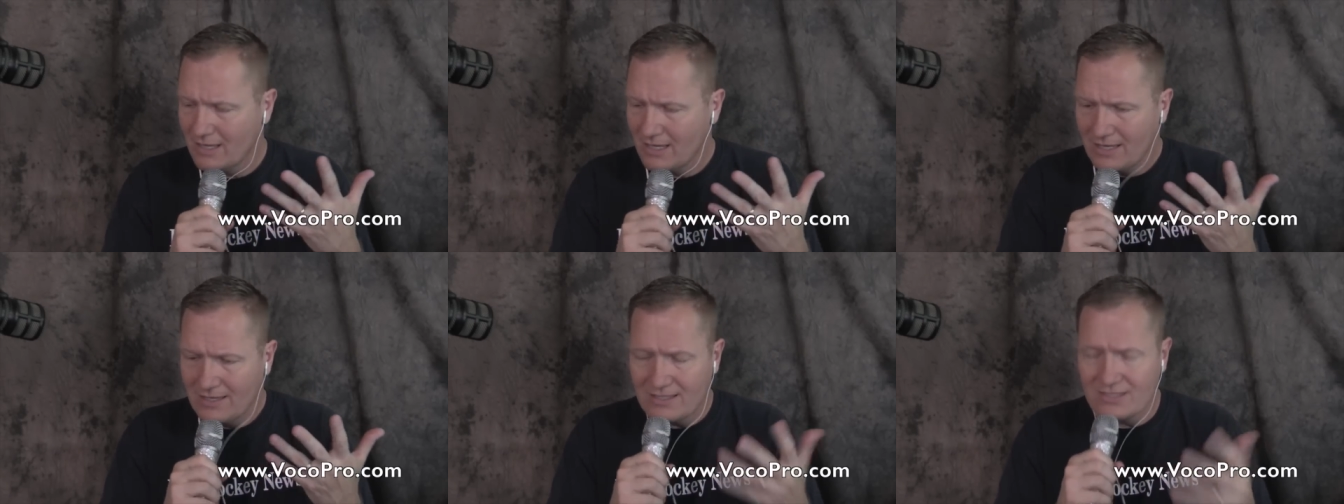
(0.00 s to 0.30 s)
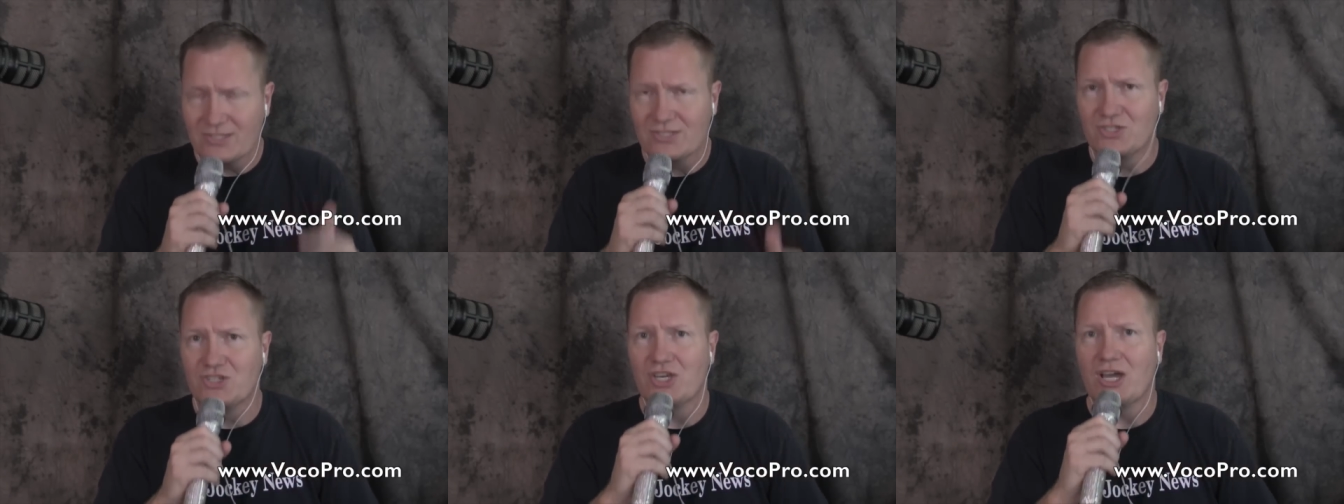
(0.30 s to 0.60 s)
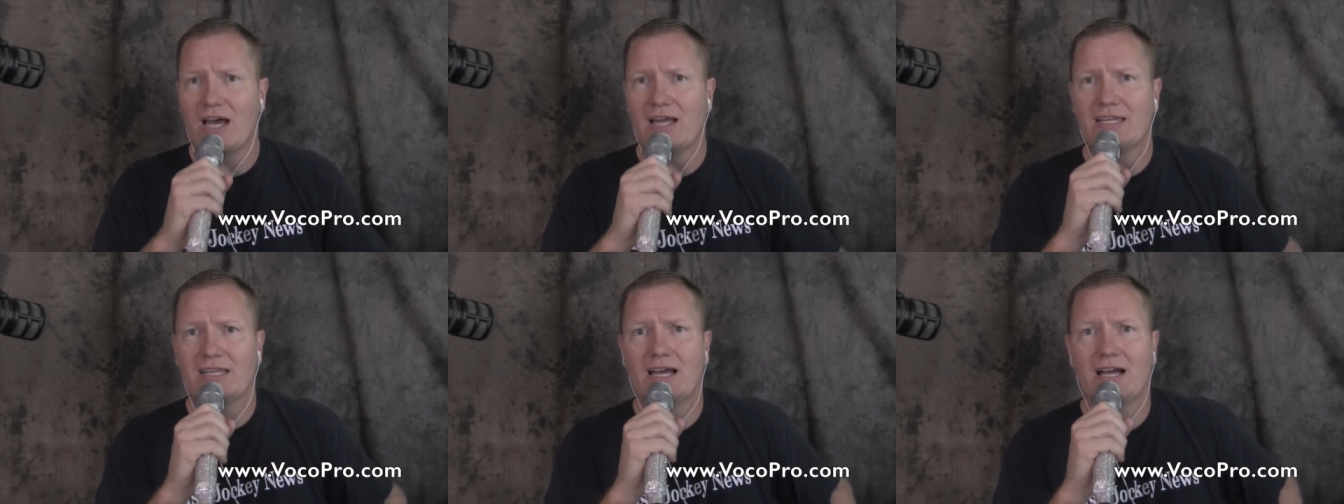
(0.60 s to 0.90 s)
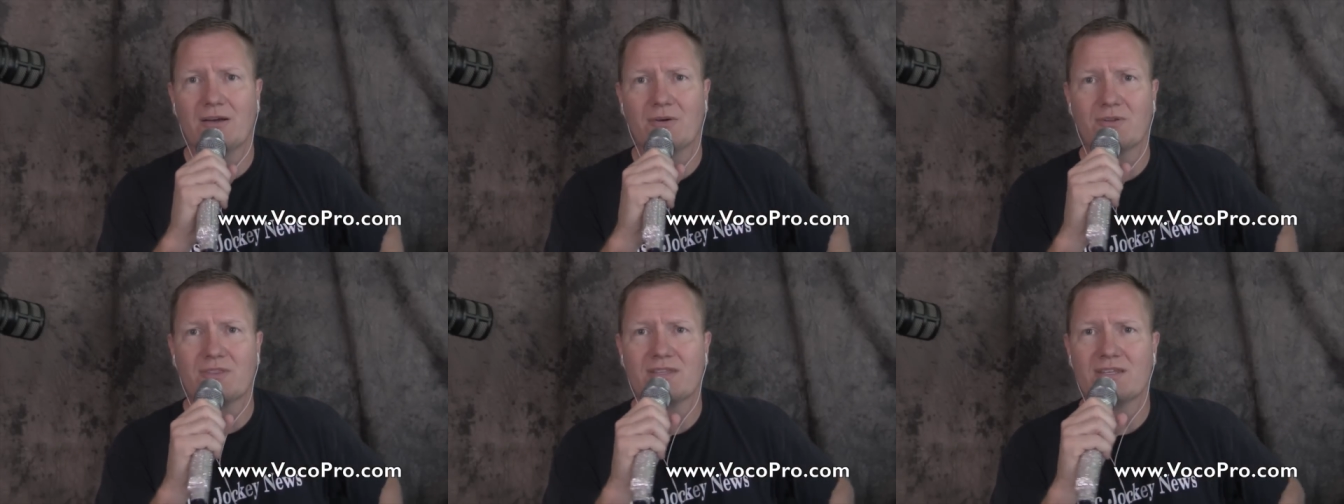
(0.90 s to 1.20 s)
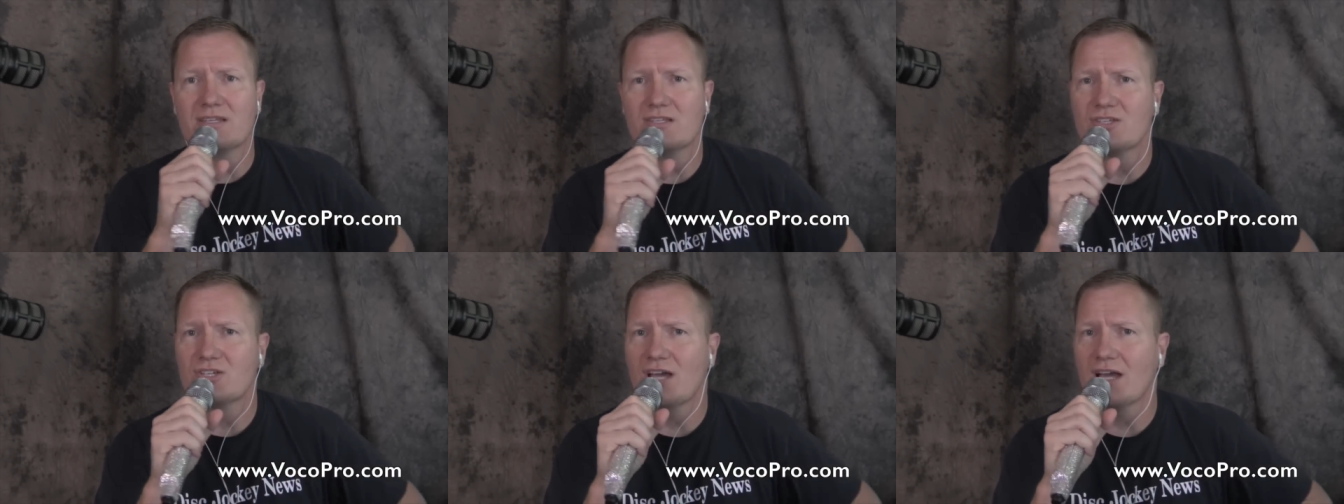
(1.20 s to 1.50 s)
This is John Young with the
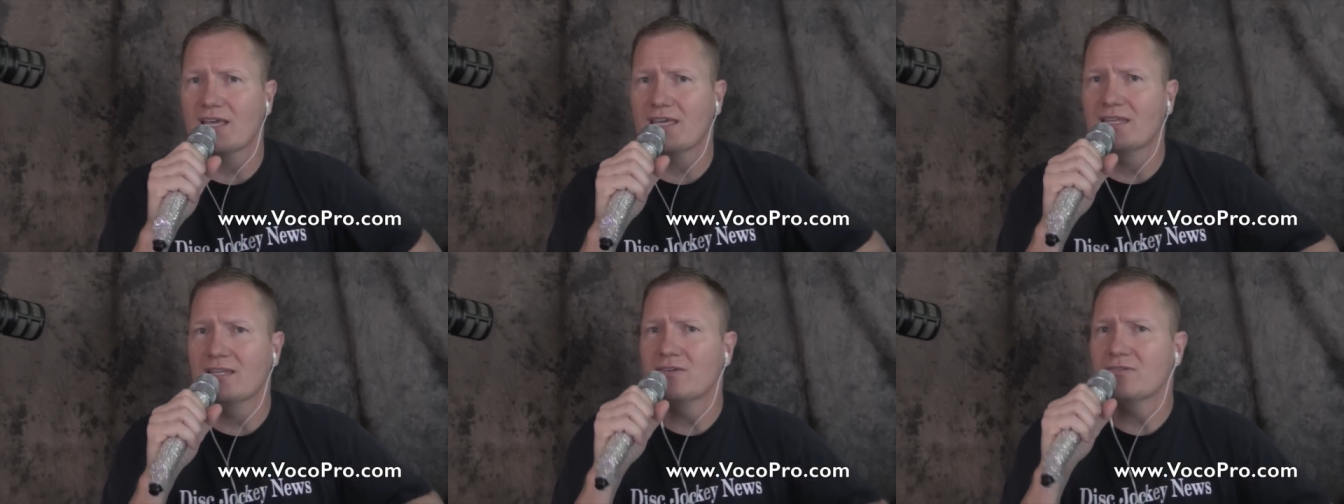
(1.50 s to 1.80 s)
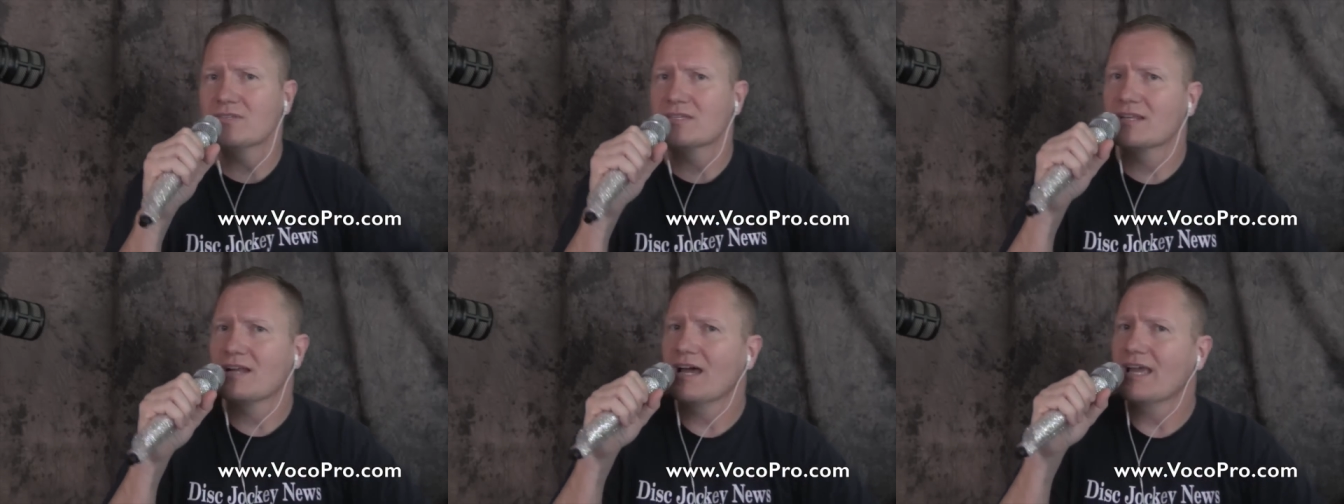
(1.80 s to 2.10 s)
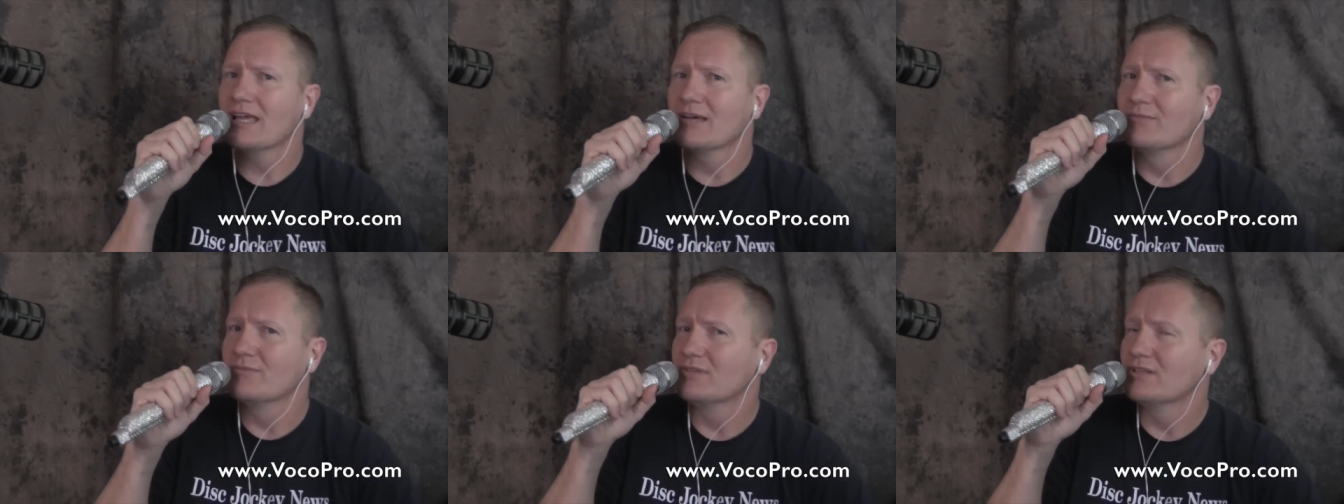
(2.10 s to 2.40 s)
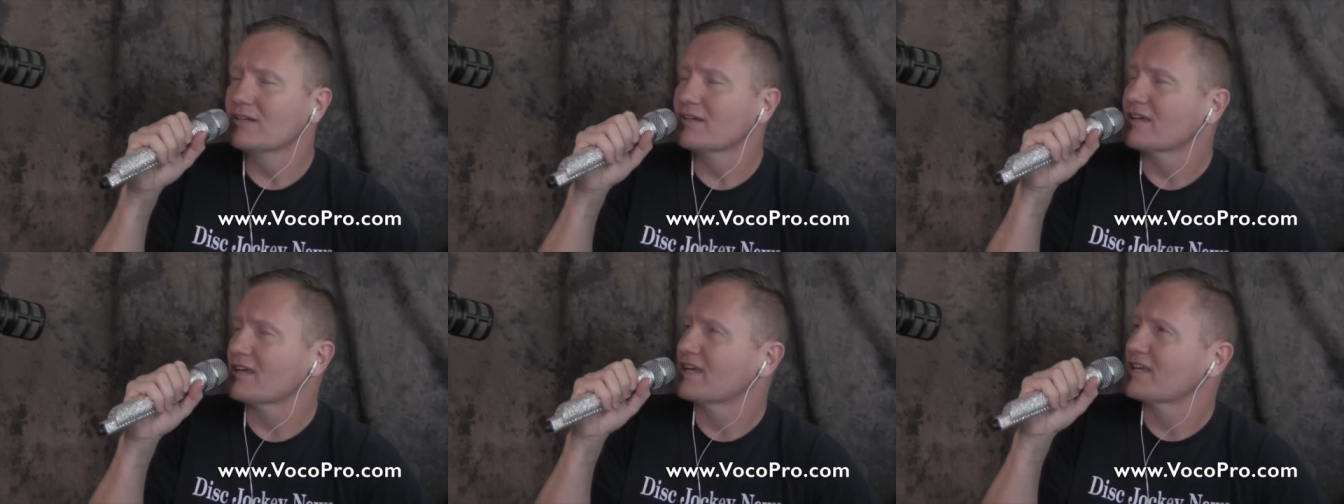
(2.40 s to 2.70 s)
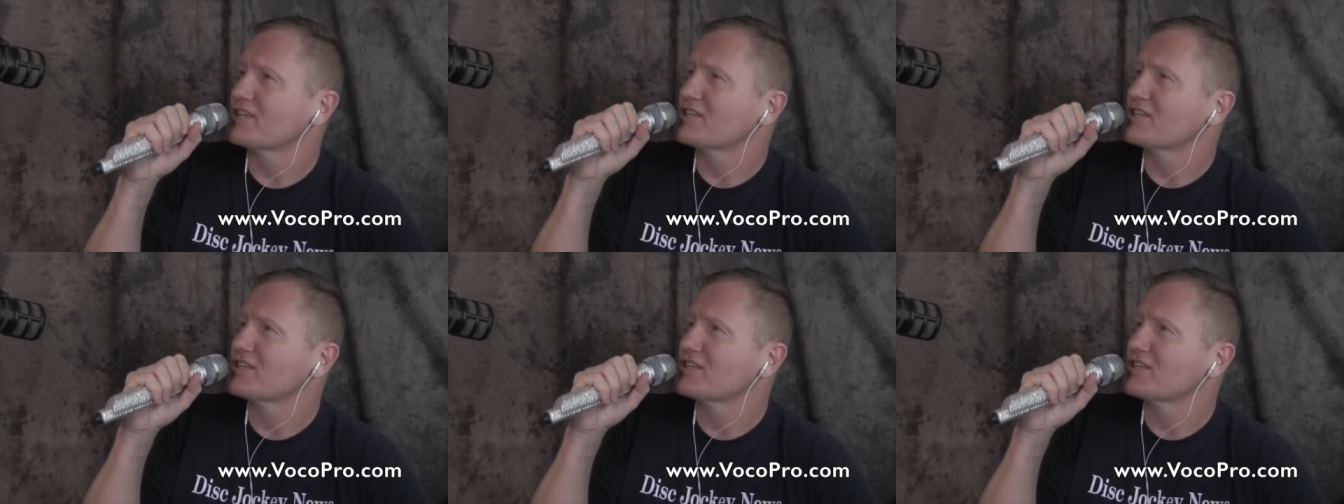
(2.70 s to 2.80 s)
Disc Jockey News, and I am looking